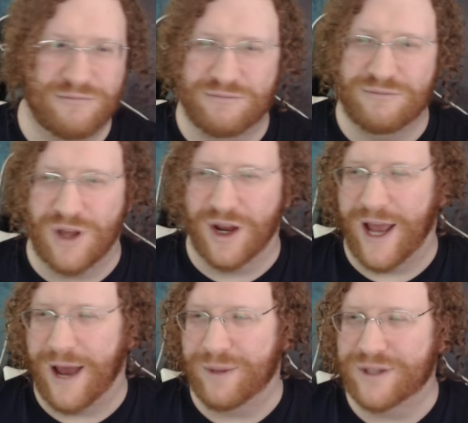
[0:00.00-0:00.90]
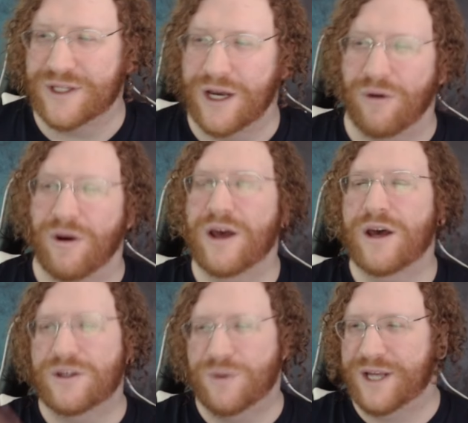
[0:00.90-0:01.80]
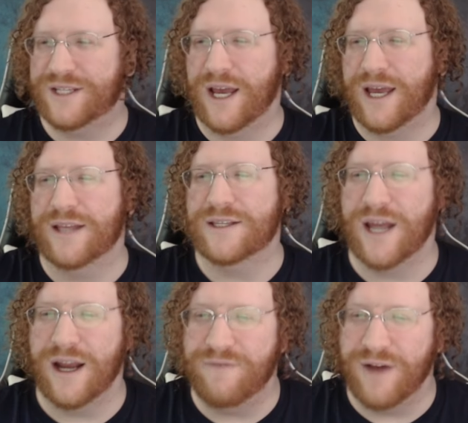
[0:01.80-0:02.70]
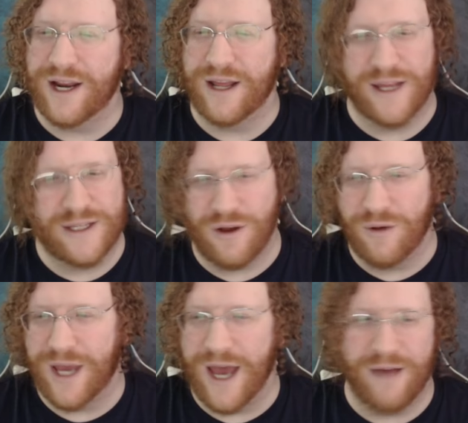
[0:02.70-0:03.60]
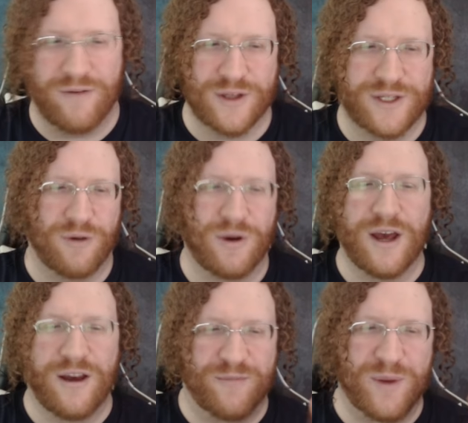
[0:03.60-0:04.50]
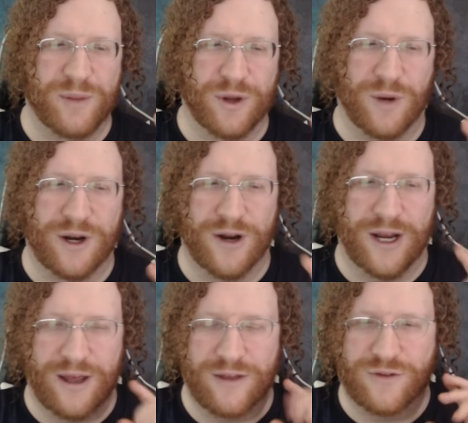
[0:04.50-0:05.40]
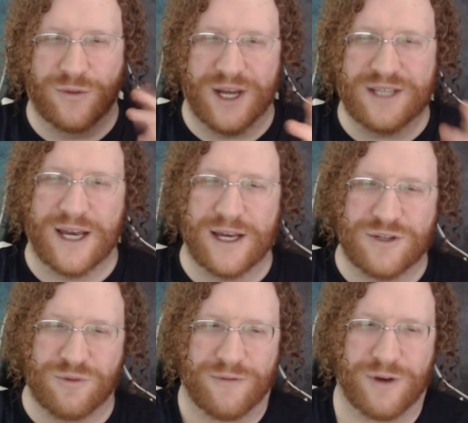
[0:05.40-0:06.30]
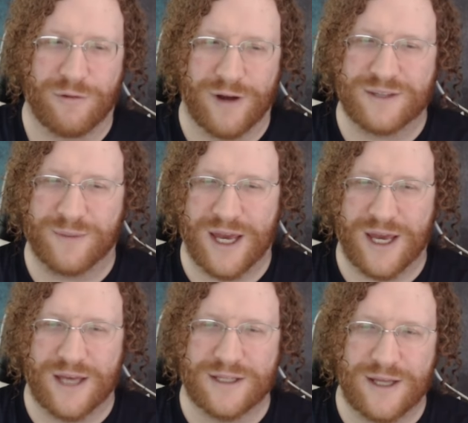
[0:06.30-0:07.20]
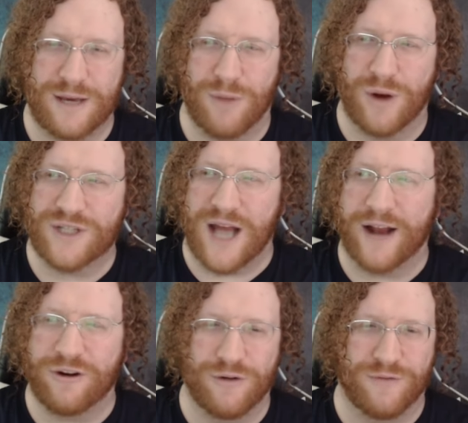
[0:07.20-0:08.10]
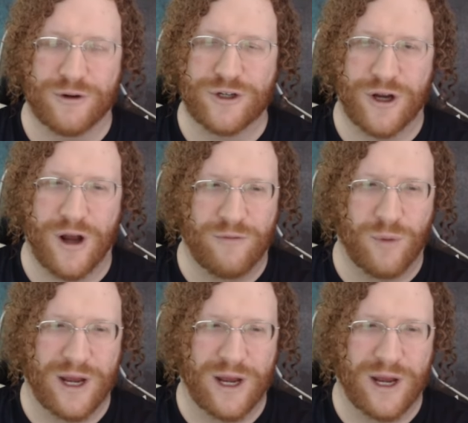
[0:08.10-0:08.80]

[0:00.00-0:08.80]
gonna happen. So 20 seconds, can I find it? That's all we have. Also, if people are wondering, 20 seconds to review a resume is the most accurate version of what a